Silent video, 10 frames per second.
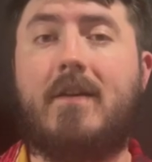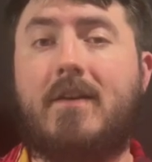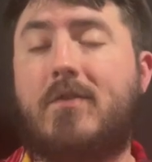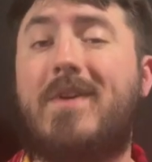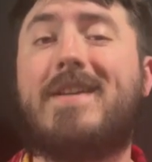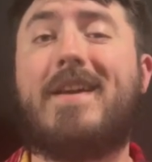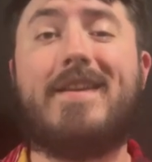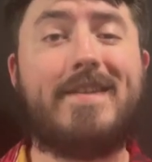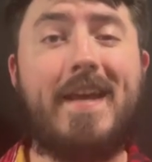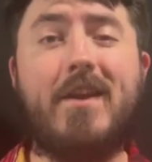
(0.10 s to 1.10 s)
So as I
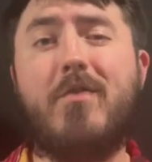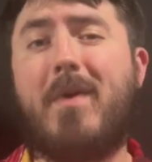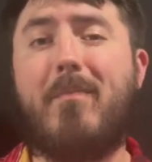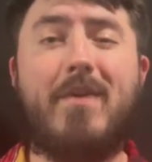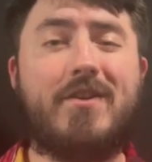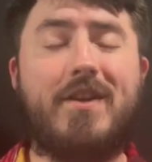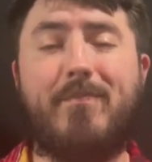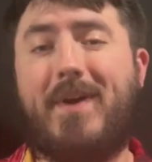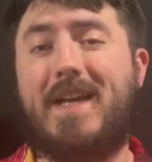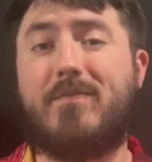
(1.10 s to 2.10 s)
continue my Mission
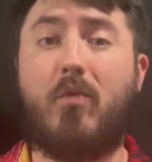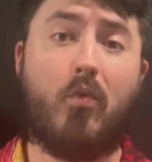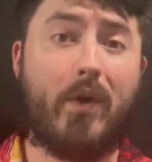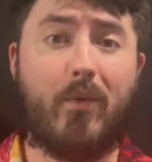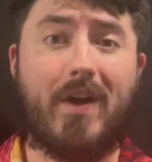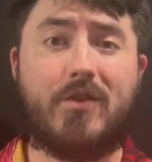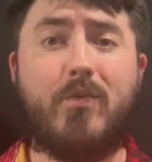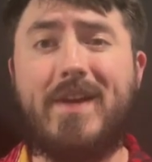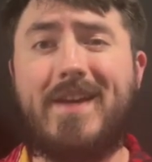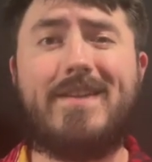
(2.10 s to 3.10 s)
Impossible rewatch,
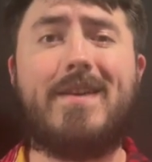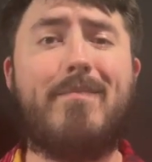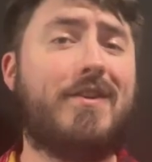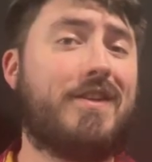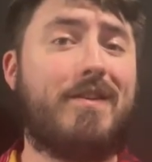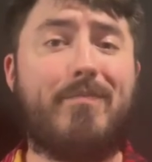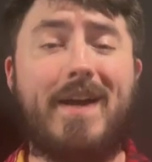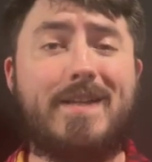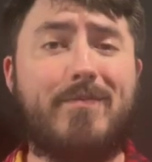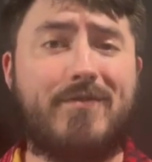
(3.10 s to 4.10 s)
we get to Mission
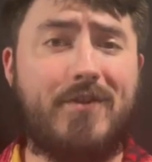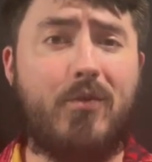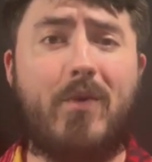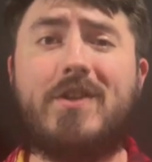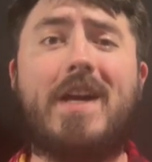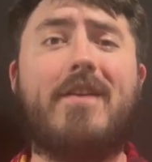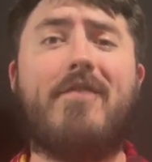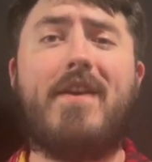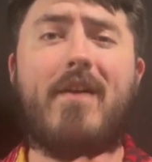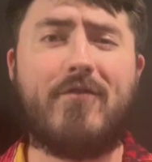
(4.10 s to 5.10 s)
Impossible 2, which I have
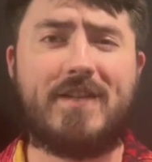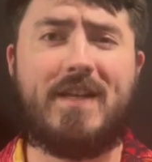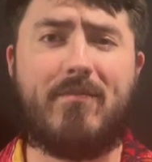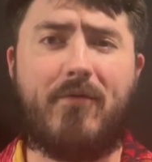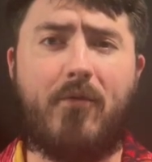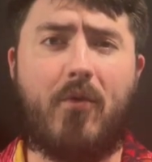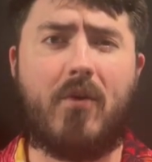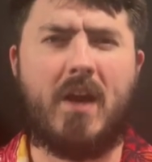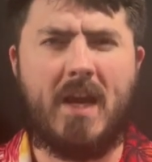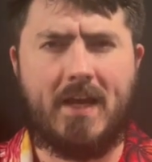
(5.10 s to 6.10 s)
never seen
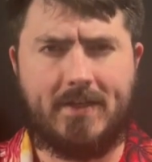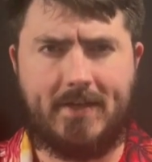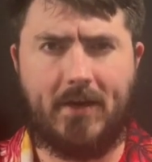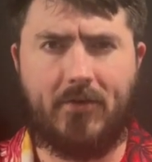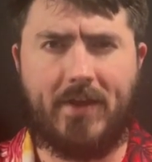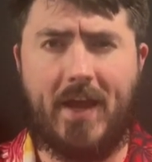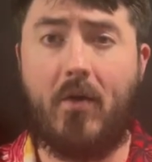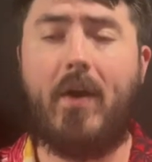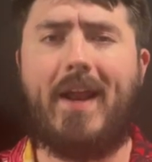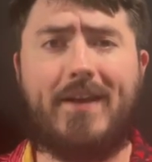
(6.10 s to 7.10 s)
before till
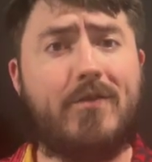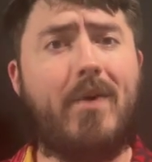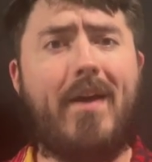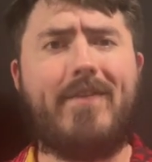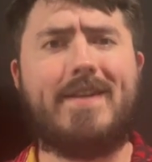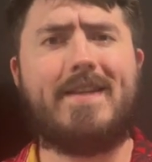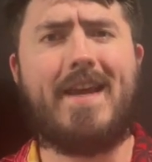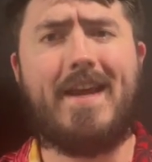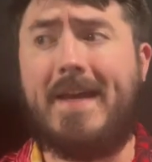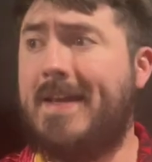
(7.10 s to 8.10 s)
now. And I do have to
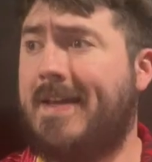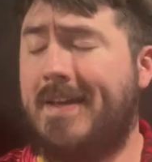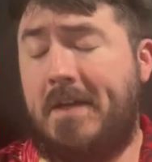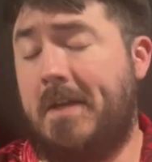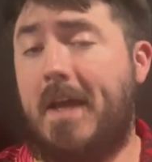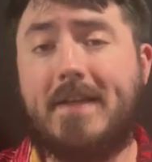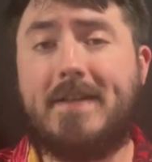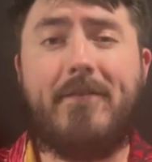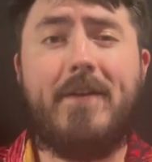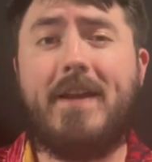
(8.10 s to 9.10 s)
say, it's
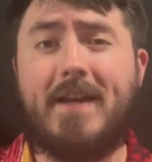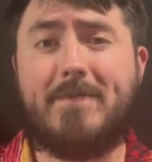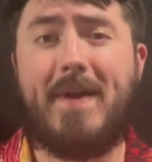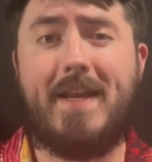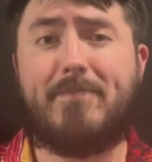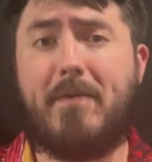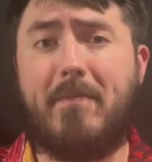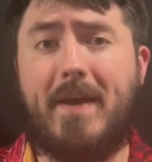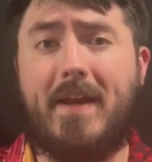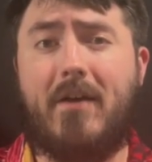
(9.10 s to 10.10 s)
definitely not as bad as people
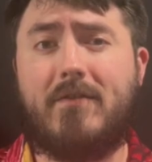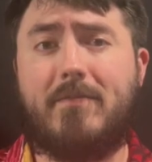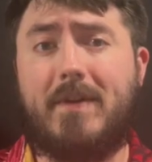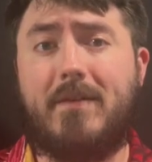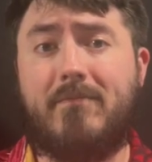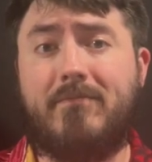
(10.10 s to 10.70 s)
make it out to be.